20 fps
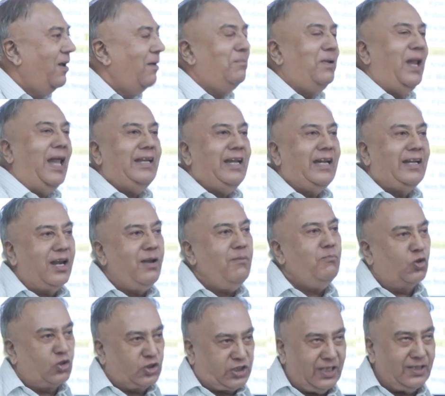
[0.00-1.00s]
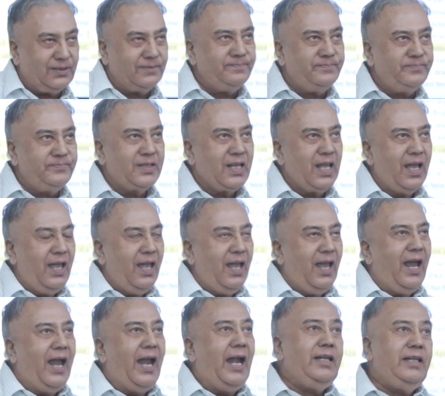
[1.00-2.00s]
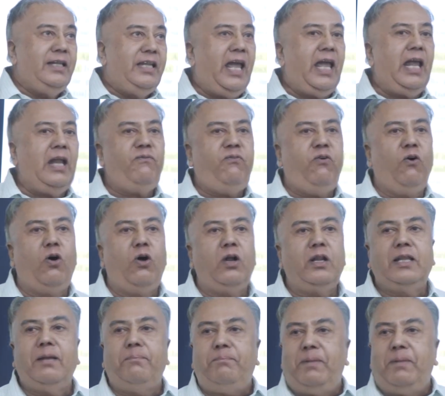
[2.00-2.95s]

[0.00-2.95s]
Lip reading: planetary motion. And therefore the